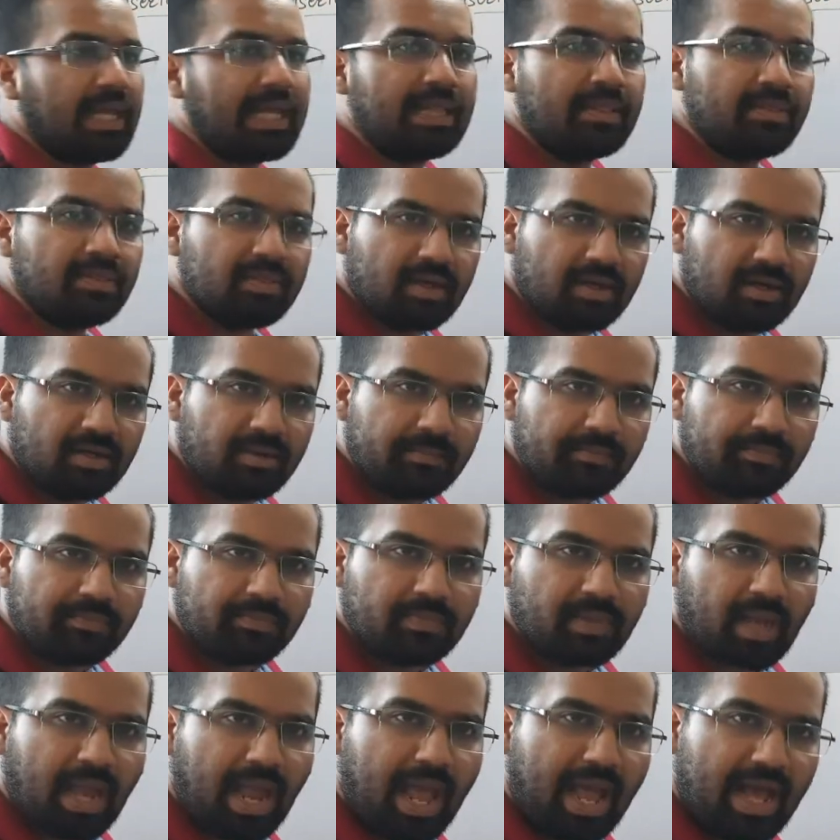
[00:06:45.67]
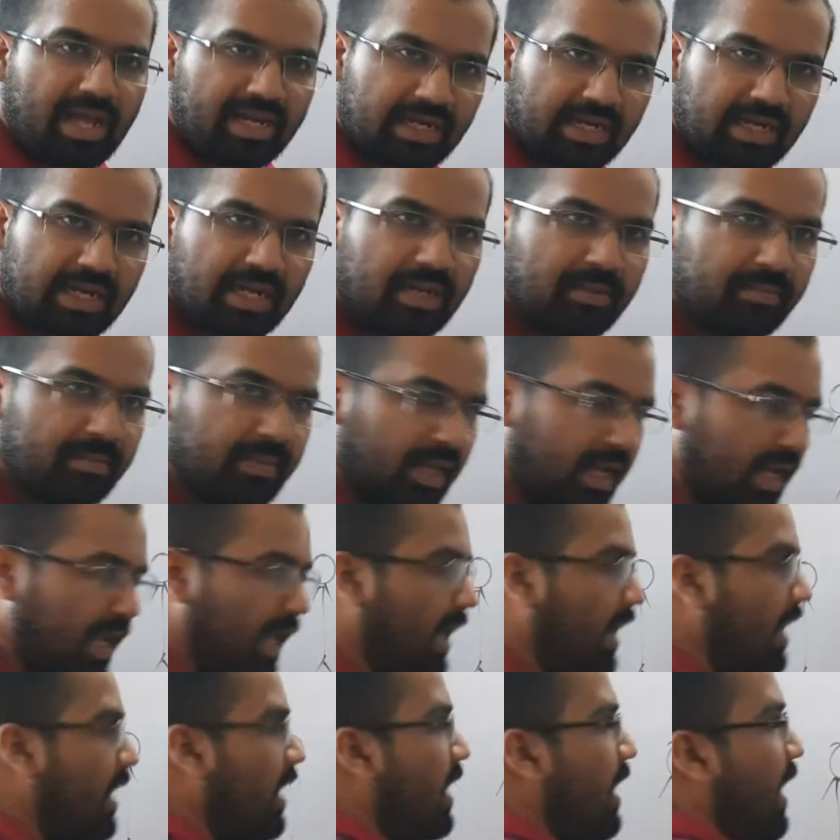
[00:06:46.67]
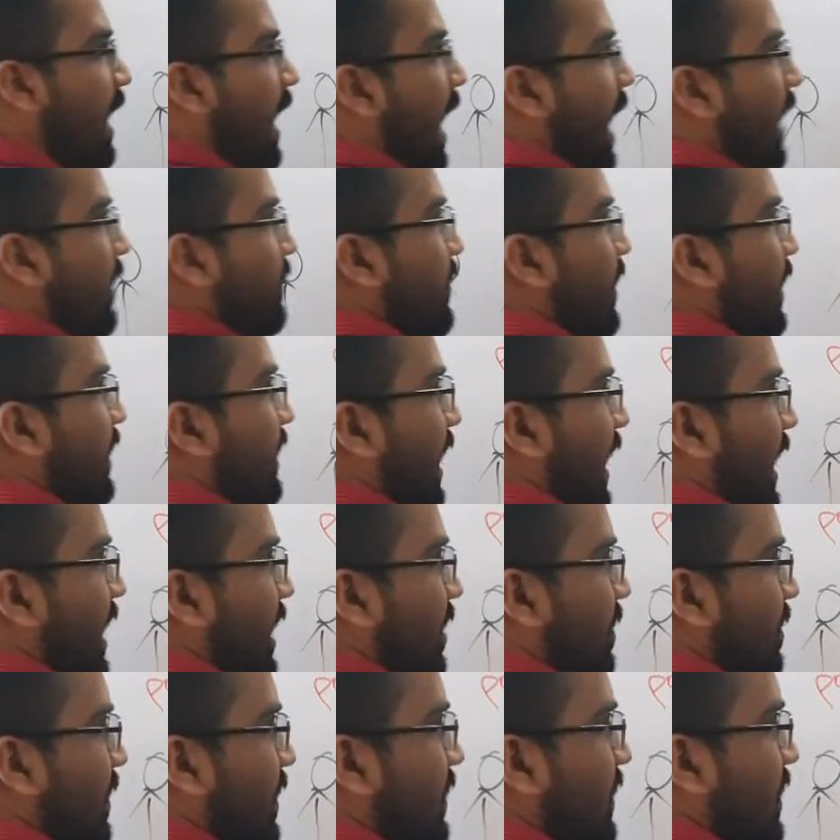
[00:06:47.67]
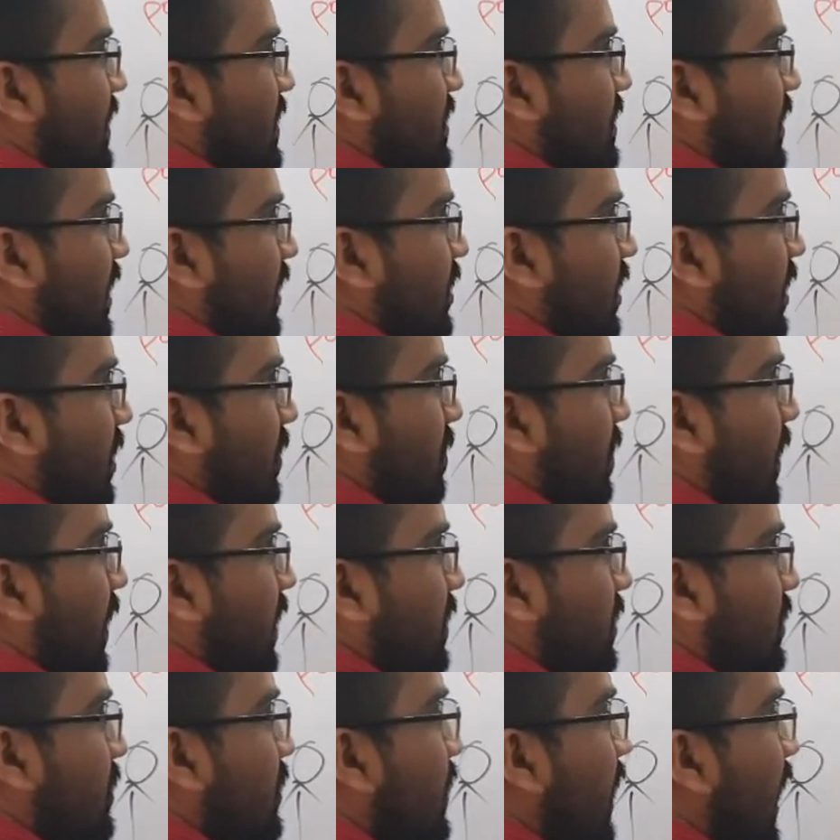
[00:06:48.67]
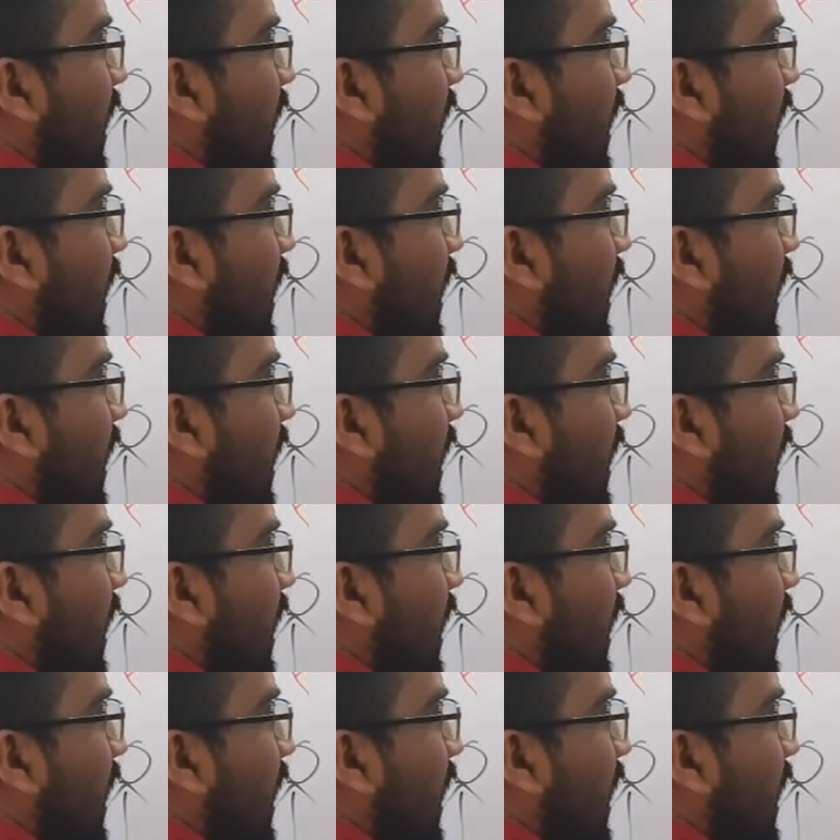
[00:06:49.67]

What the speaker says: in the array named A, and that element is nothing but